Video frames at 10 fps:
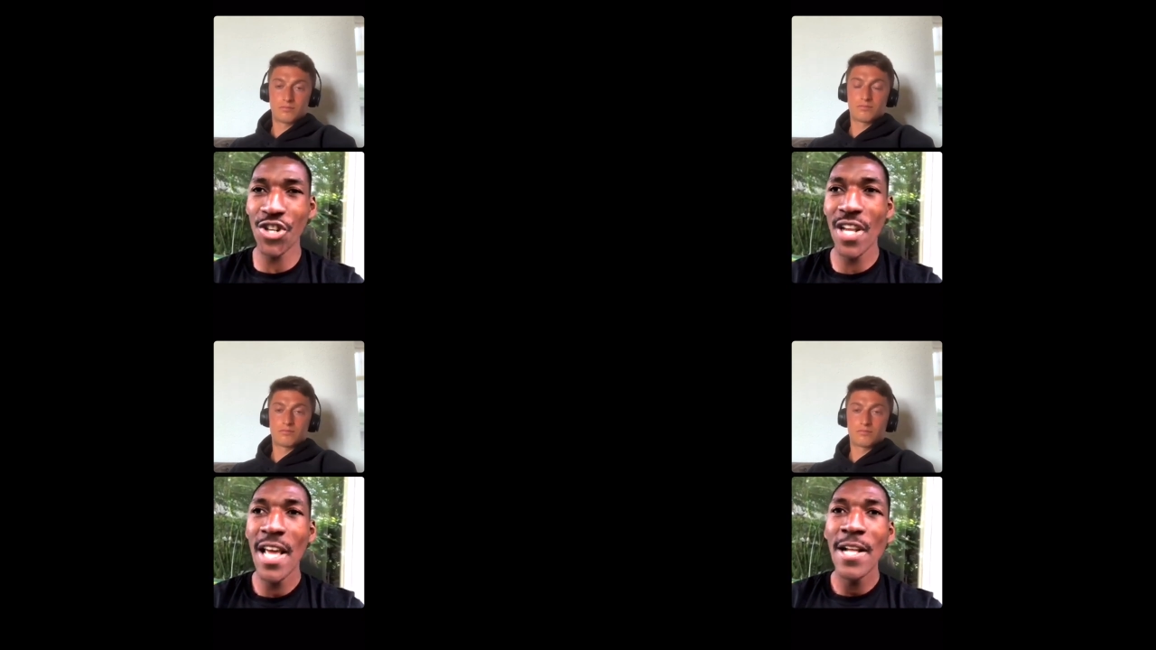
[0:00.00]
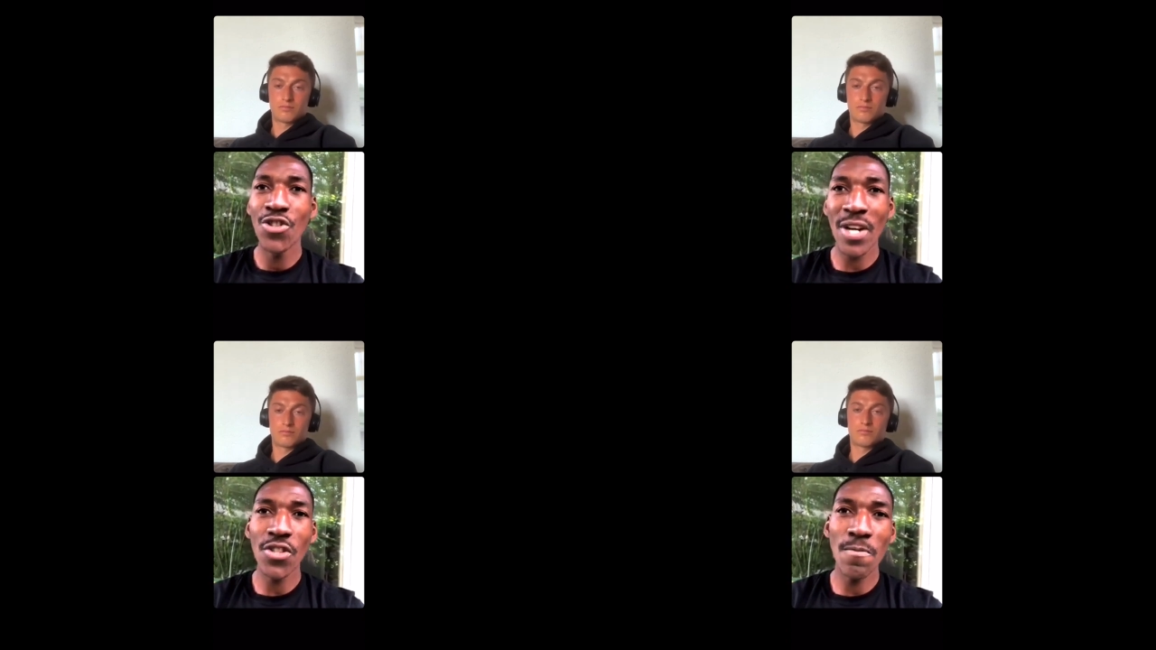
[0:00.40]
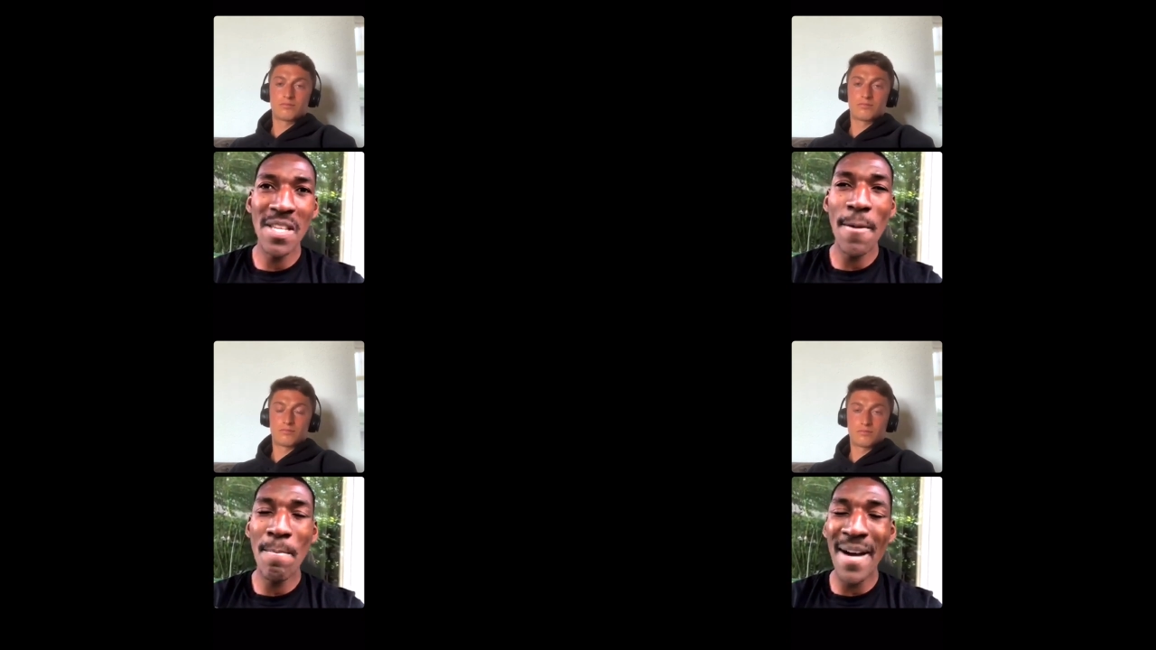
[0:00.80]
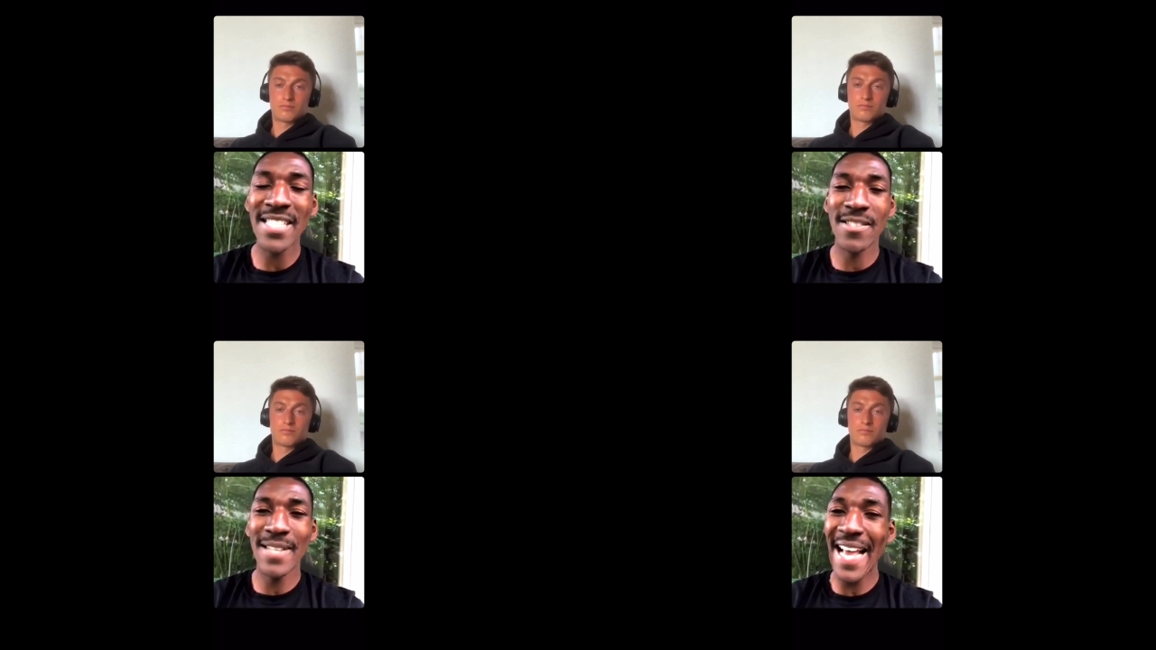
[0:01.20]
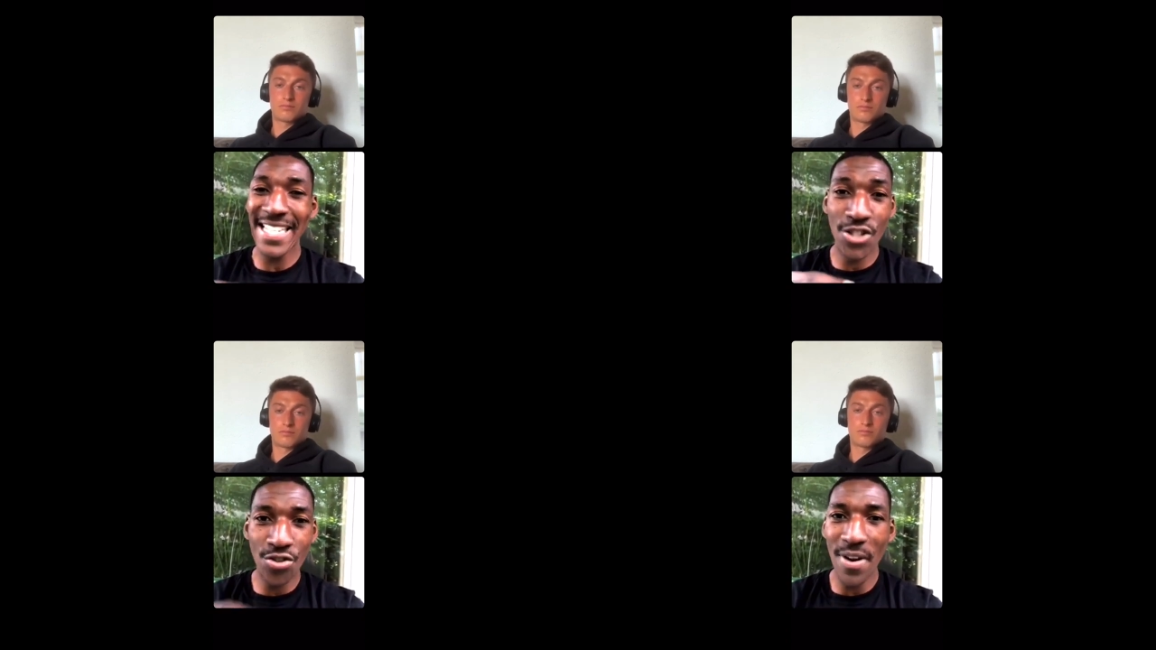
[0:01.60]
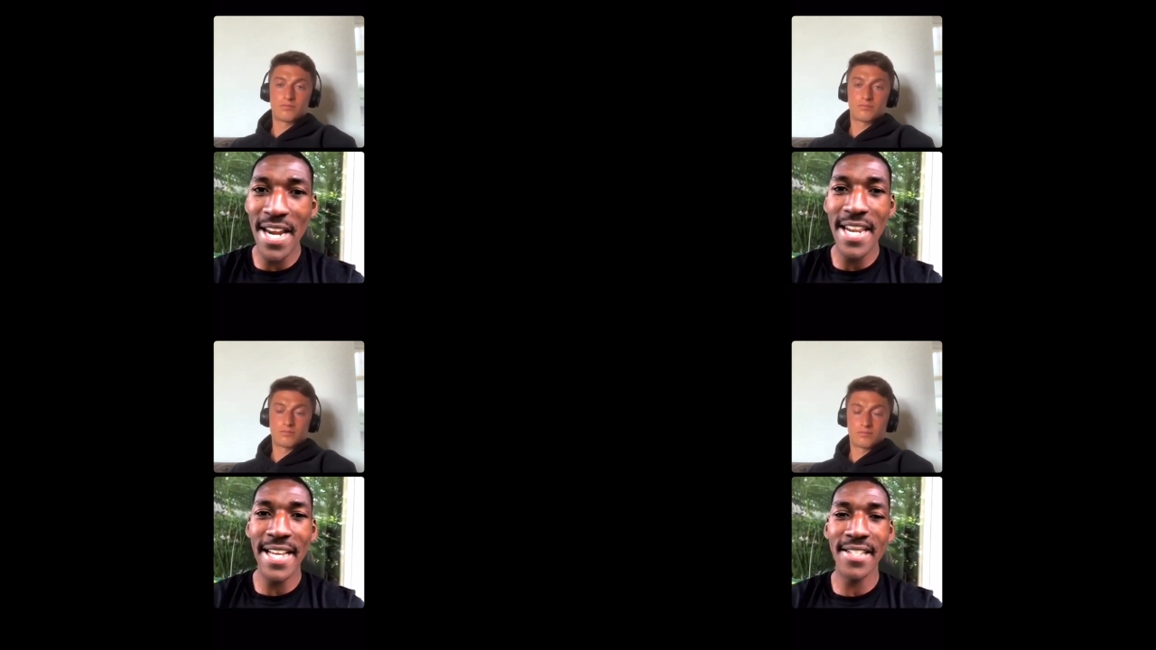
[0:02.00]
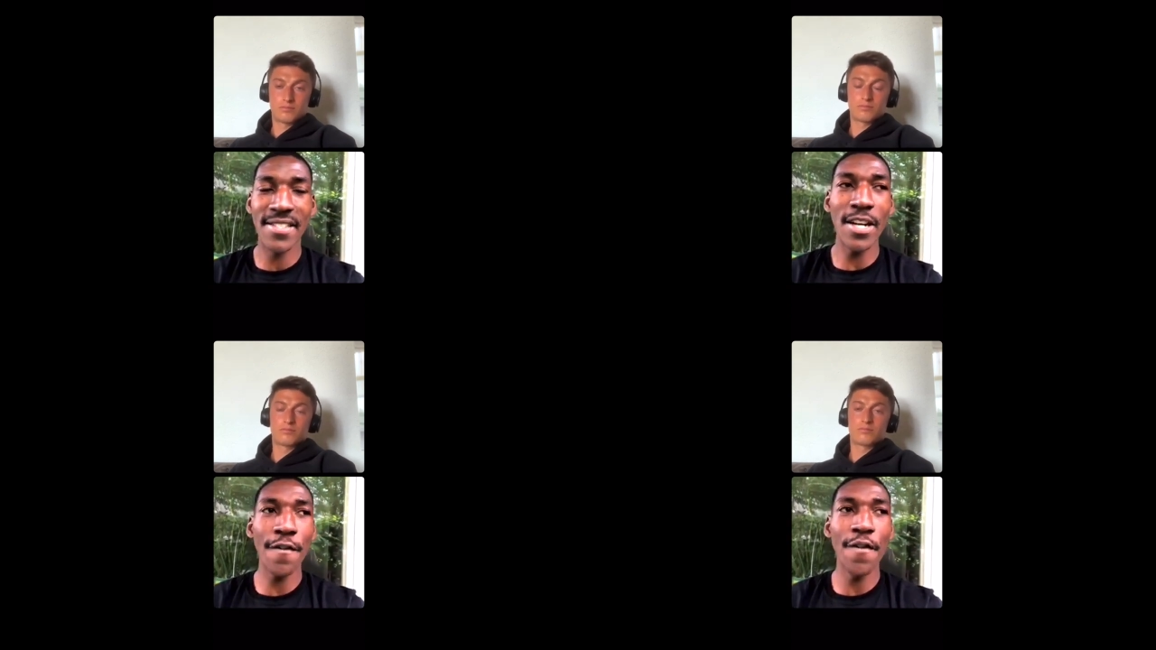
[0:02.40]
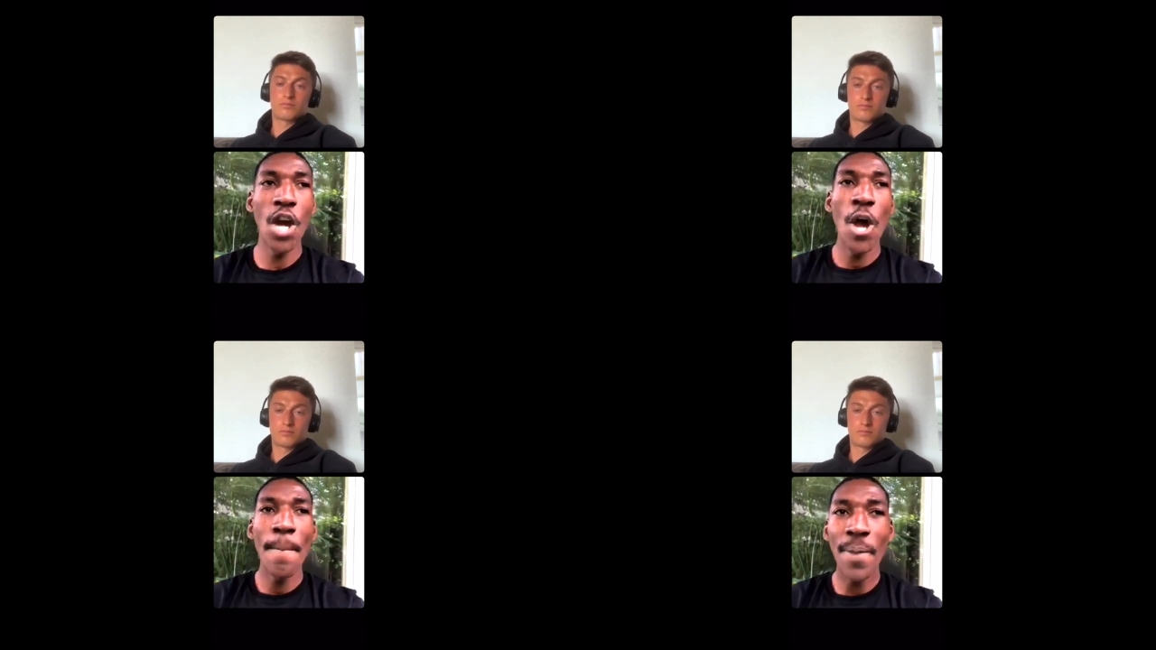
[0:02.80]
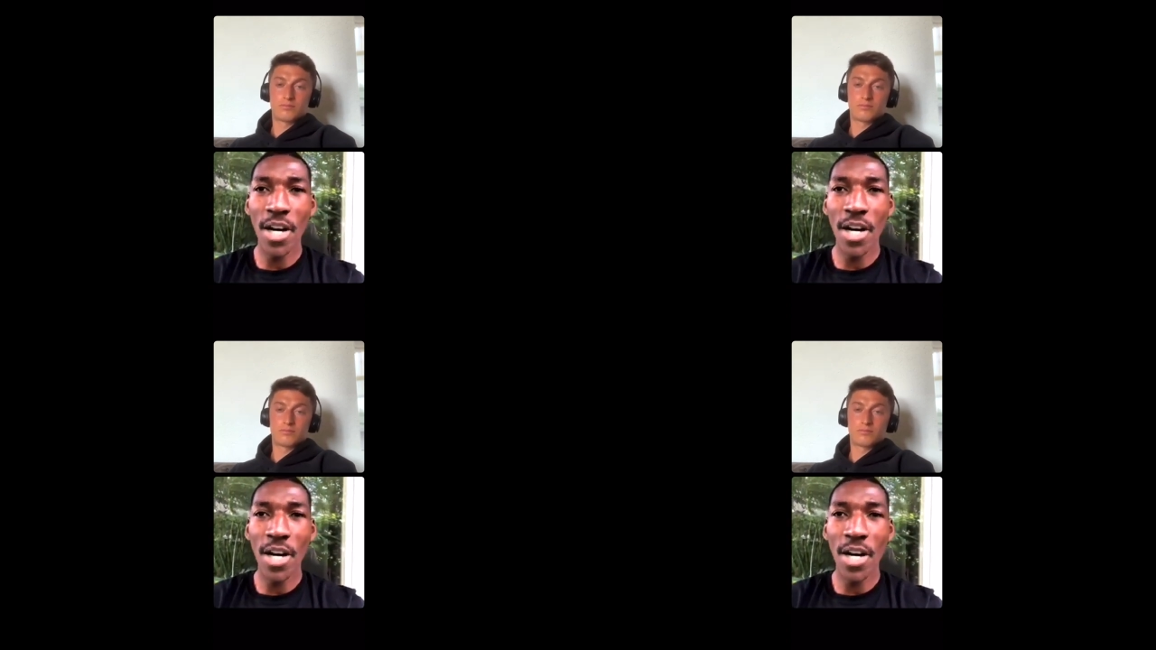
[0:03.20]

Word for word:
Speaker 1: Try to be the best at training and stuff. But